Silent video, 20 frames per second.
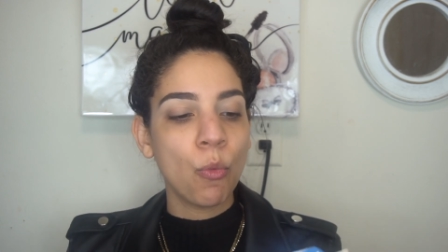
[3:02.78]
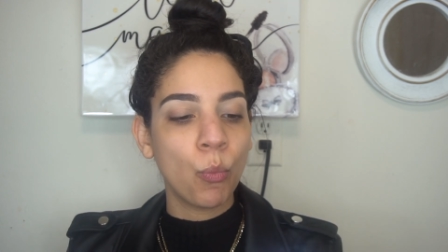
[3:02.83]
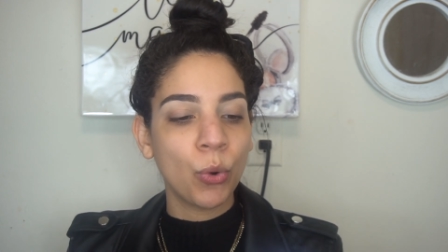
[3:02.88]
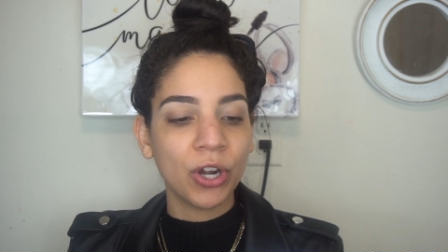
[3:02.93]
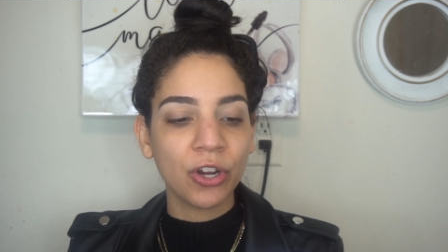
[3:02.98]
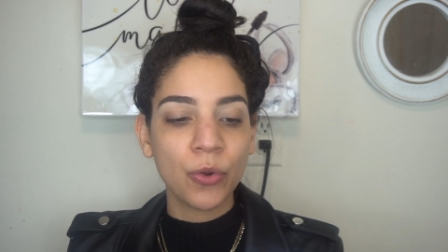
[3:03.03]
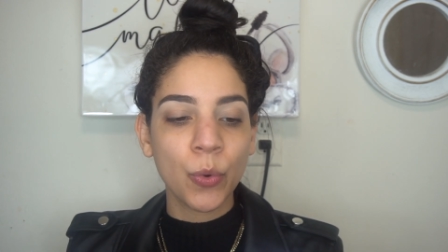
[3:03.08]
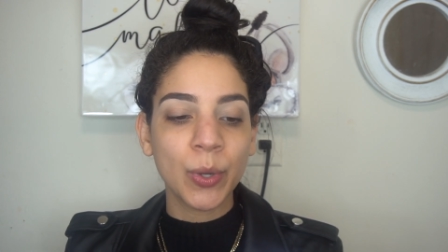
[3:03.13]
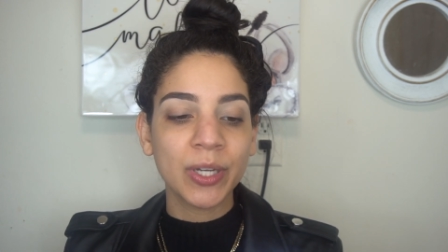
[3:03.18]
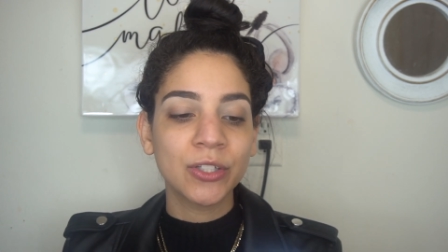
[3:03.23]

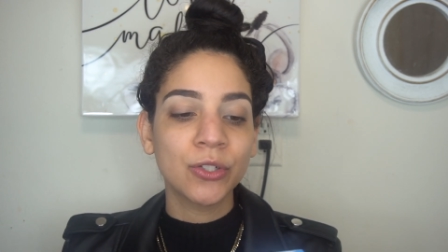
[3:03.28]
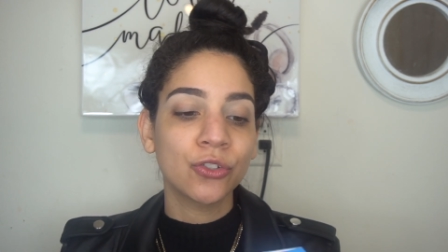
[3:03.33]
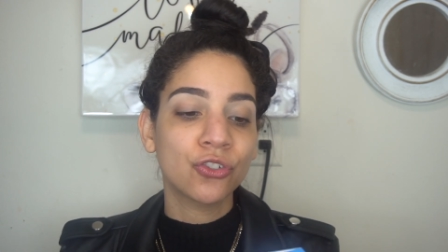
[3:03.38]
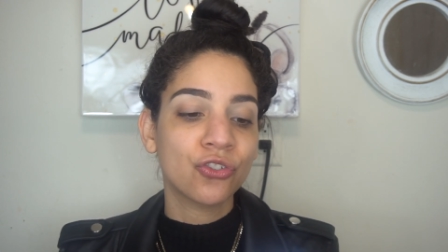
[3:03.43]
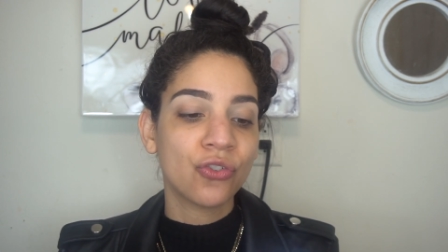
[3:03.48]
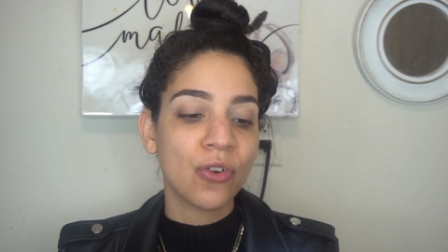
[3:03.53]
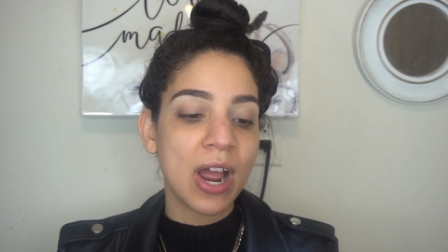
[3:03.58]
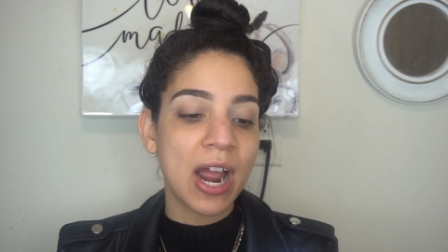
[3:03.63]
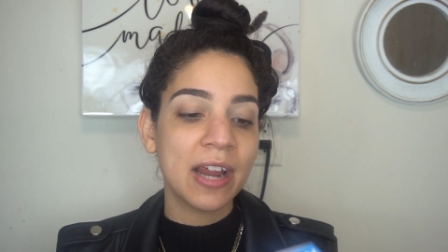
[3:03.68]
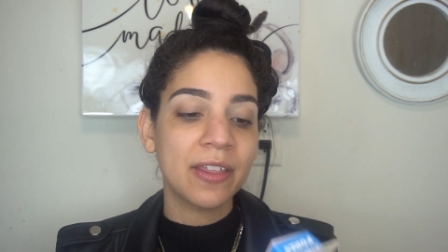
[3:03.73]
we're going to
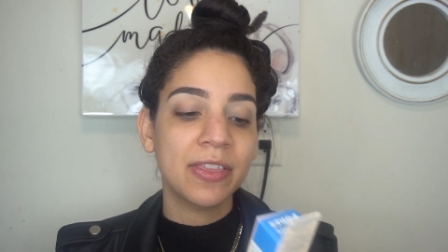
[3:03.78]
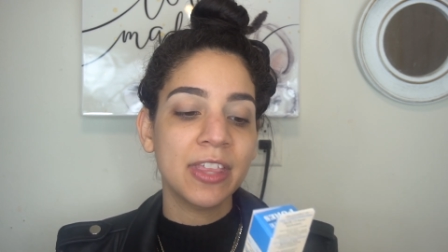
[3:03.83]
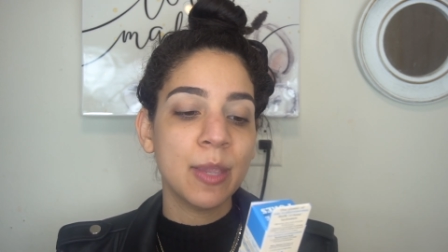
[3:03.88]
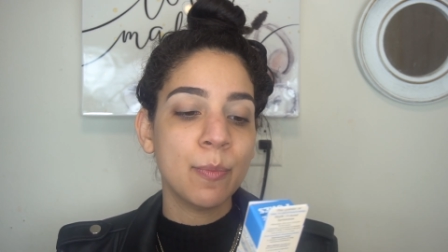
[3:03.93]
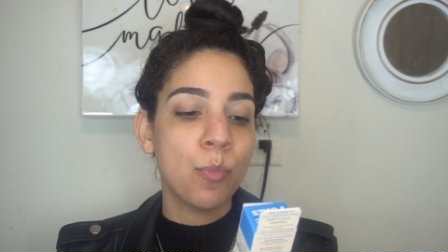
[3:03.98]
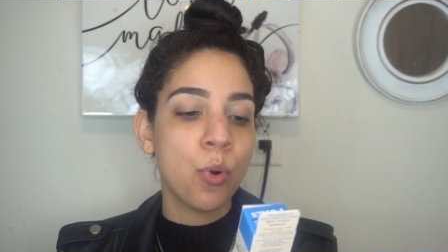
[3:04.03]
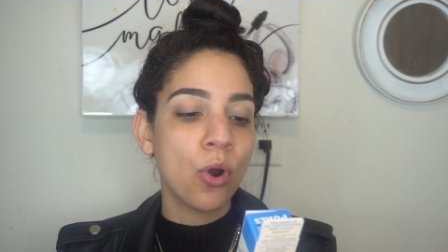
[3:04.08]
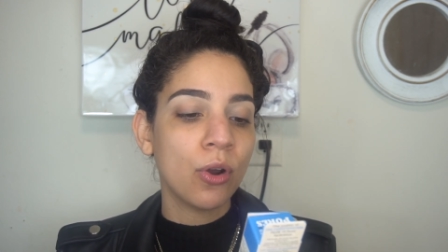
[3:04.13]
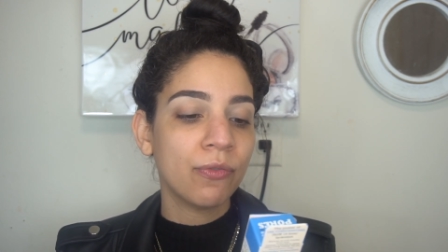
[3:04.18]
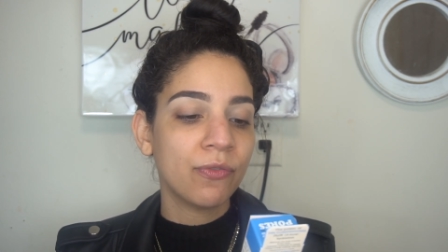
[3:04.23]
try
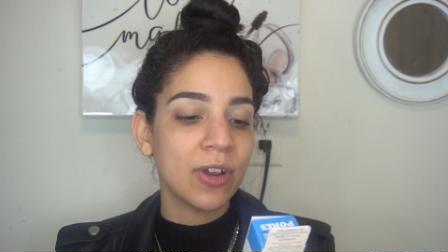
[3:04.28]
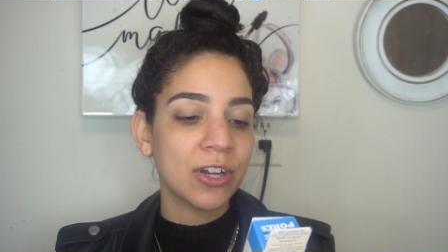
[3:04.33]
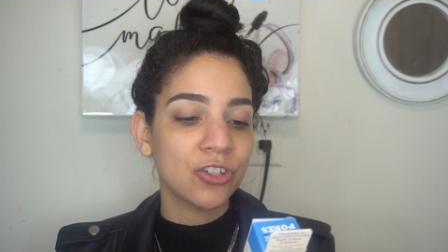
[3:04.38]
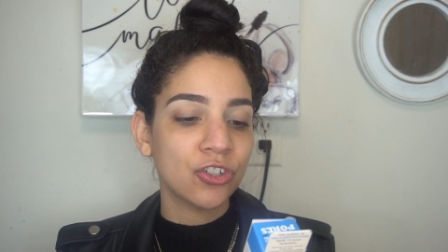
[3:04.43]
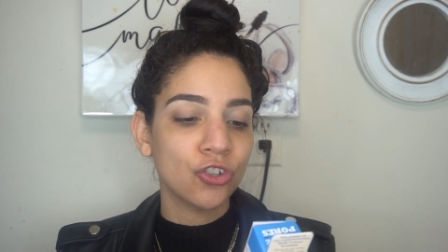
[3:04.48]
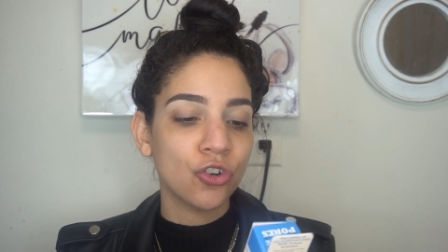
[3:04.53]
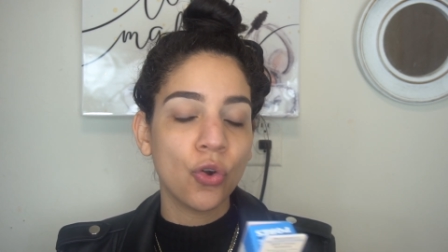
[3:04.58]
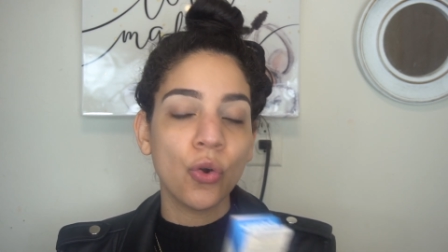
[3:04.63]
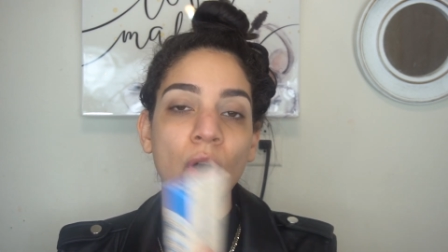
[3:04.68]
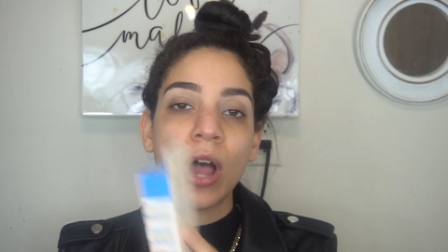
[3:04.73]
the
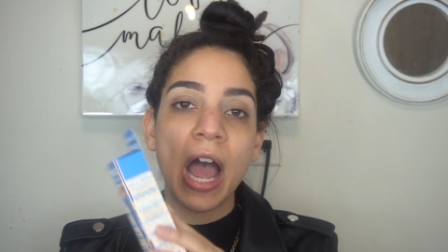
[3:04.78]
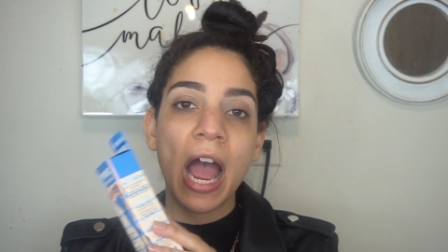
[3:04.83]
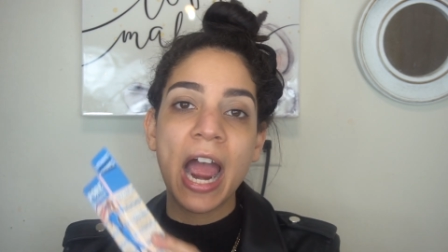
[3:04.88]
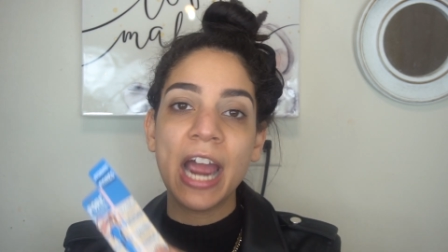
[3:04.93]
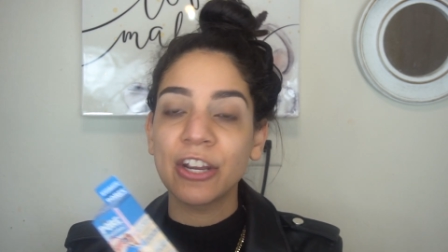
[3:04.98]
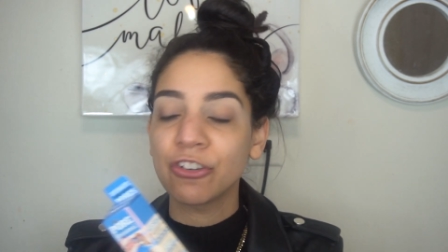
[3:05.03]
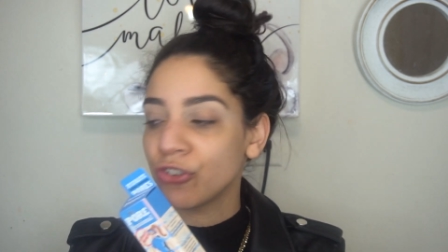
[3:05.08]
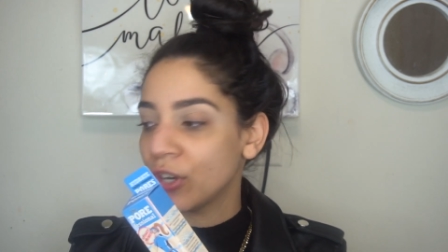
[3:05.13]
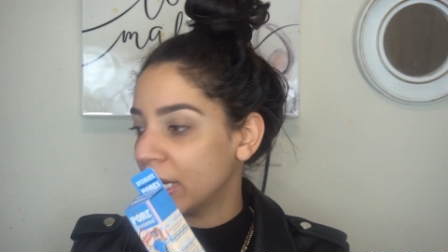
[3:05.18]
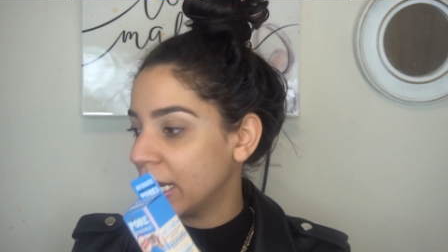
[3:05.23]
Porefessional
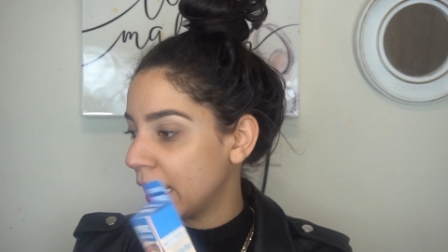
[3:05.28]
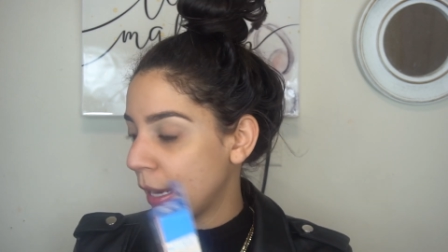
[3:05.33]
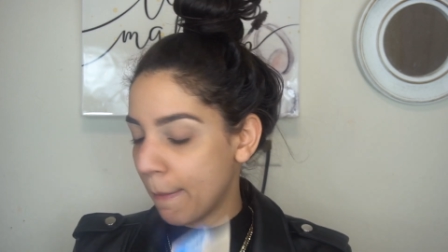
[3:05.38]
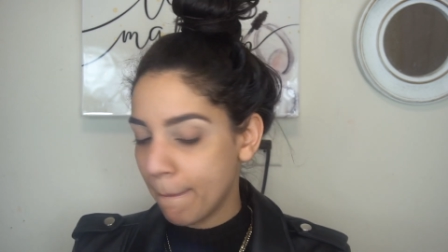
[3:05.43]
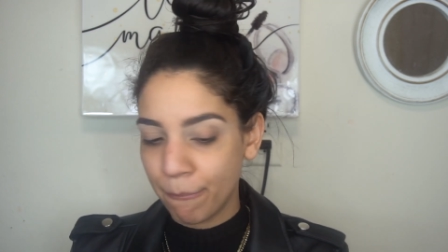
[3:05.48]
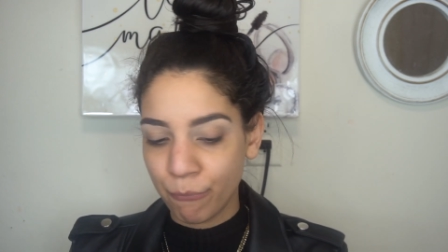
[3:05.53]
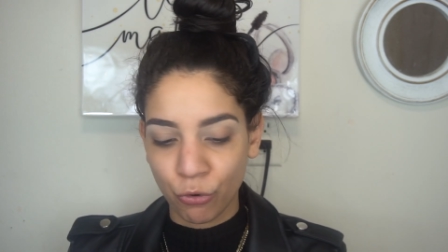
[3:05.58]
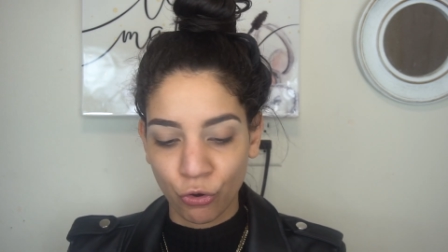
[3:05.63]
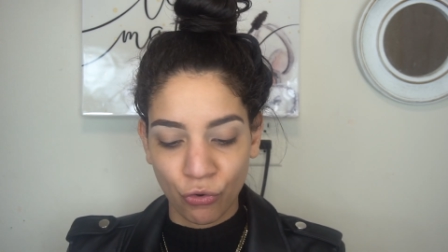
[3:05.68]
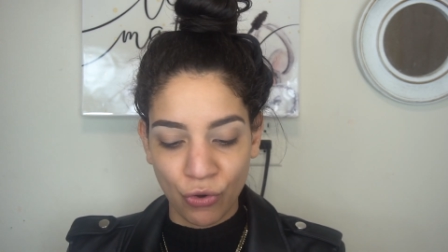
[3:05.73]
Hydrating
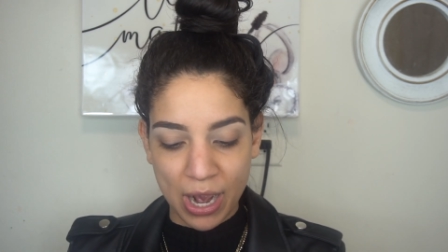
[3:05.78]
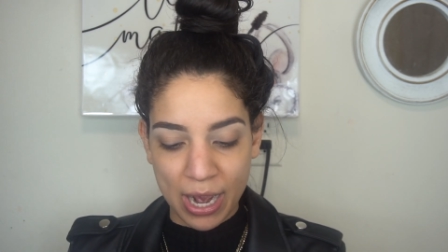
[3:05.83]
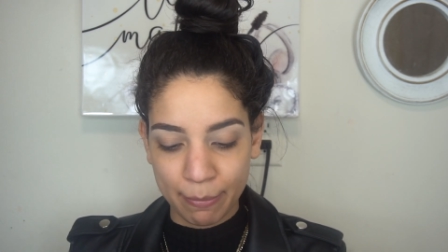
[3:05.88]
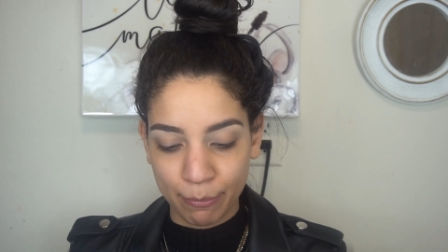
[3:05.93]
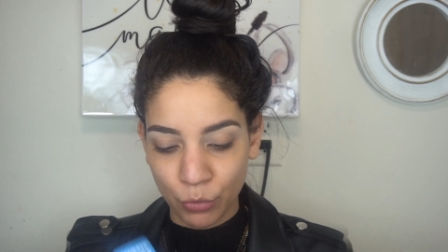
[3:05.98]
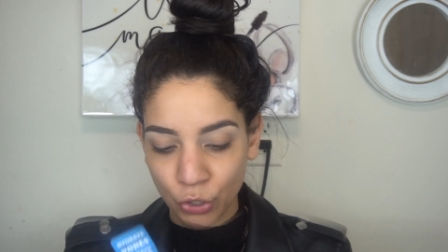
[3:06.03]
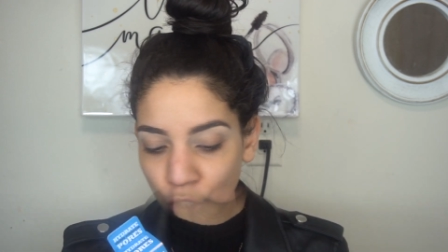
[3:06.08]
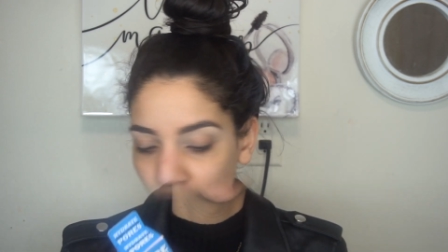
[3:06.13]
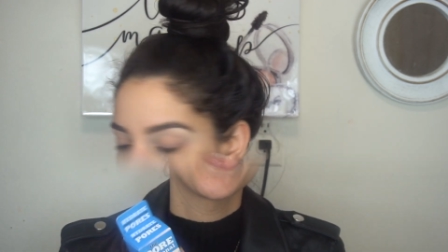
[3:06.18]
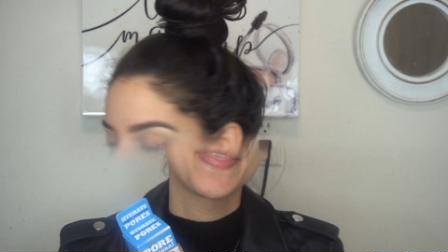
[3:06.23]

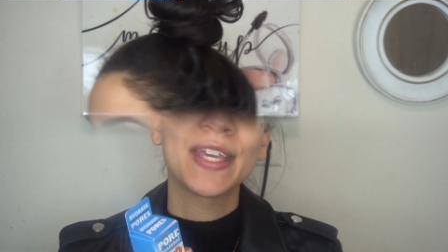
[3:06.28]
Primer.